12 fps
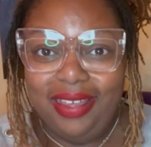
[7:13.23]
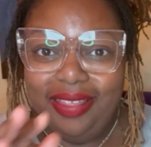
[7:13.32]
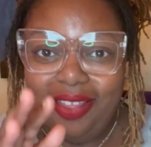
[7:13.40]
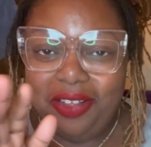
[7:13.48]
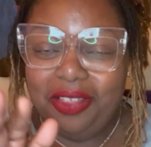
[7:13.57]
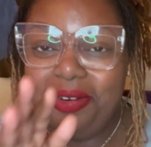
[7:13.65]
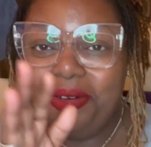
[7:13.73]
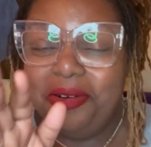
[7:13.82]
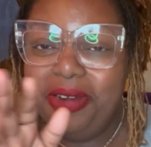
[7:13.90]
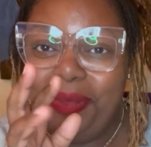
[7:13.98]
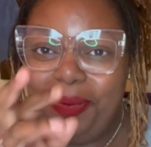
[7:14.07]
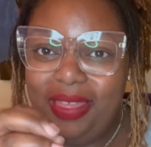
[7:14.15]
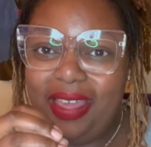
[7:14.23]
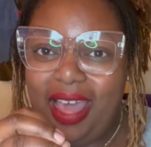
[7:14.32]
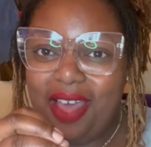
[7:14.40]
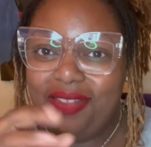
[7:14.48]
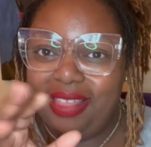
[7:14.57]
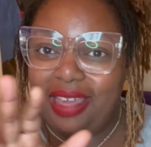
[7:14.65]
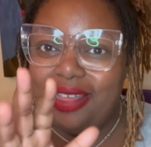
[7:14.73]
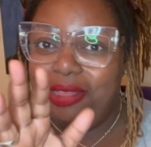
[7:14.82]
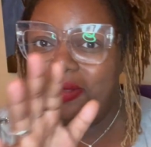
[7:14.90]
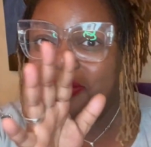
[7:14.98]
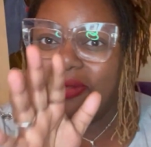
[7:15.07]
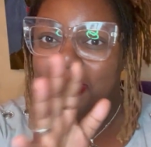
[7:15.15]
they're a little creepy. They have like a
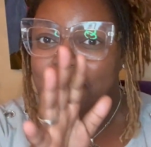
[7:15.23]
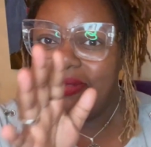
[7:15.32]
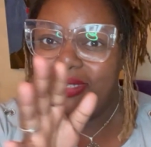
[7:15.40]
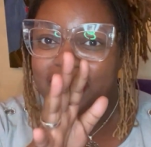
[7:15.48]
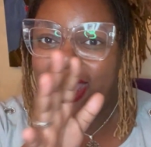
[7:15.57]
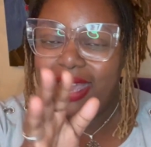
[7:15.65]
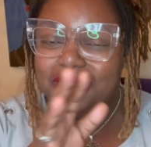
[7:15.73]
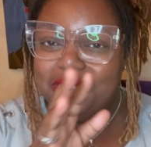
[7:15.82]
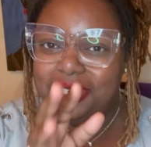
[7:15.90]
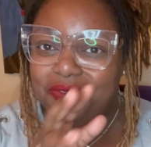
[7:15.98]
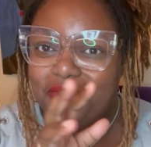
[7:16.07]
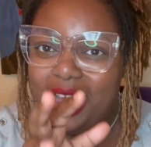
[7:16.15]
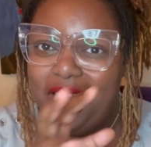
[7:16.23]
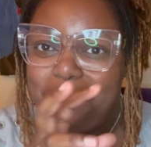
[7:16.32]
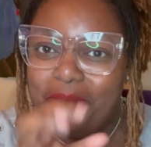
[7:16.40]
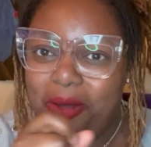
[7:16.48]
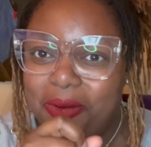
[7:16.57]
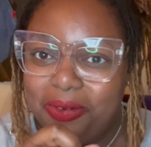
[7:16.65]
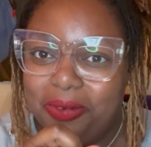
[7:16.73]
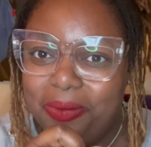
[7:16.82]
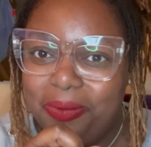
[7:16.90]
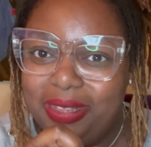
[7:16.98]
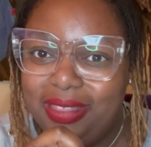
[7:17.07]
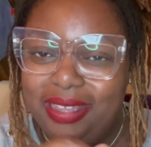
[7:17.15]
little ghost action vibe going on
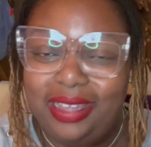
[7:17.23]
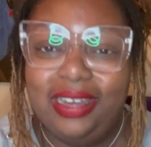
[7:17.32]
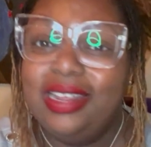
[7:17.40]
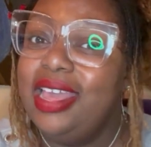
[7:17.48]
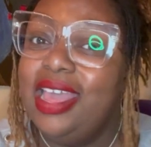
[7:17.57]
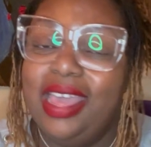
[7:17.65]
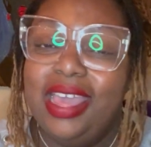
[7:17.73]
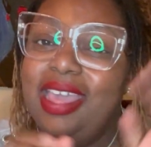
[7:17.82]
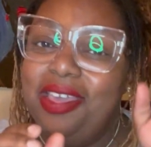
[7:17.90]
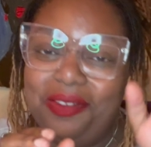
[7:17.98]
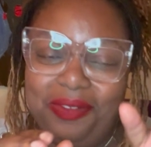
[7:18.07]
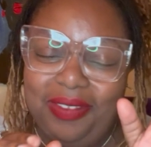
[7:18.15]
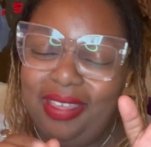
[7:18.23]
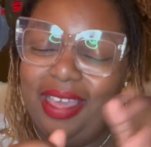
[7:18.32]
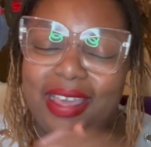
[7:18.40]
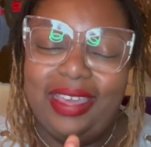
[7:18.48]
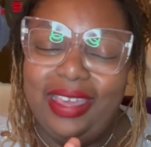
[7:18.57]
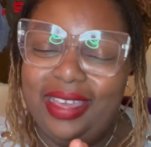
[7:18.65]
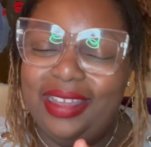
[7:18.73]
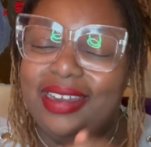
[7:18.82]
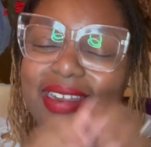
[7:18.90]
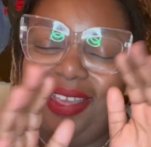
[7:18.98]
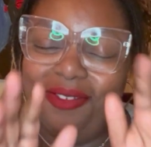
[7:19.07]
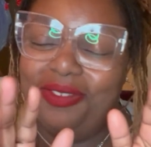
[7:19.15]
with it. If
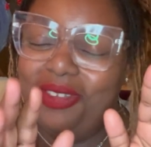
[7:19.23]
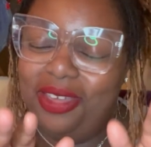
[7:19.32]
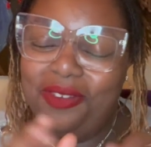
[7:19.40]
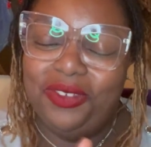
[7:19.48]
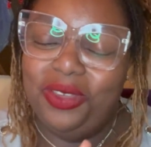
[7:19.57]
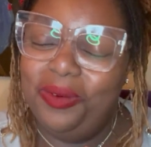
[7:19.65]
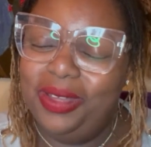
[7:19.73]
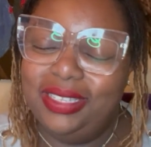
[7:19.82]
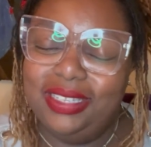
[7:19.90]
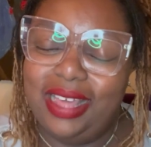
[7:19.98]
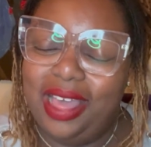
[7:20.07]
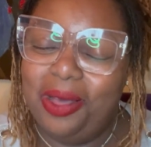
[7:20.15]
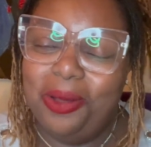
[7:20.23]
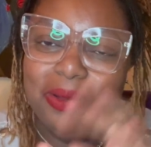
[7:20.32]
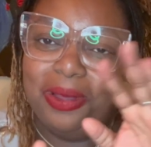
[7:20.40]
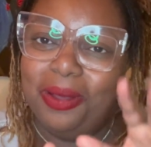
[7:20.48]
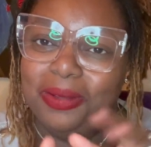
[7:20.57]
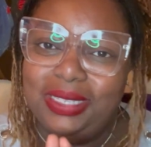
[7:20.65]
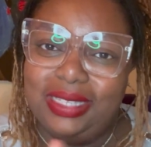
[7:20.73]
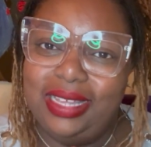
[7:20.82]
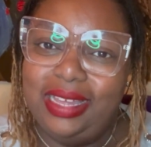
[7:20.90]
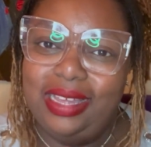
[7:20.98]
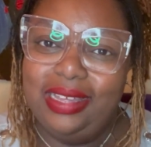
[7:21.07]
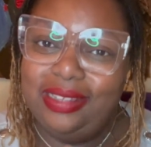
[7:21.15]
you into that whole ghost
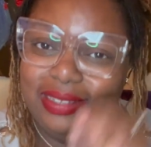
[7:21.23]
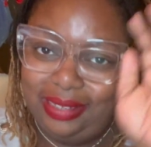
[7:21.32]
thing,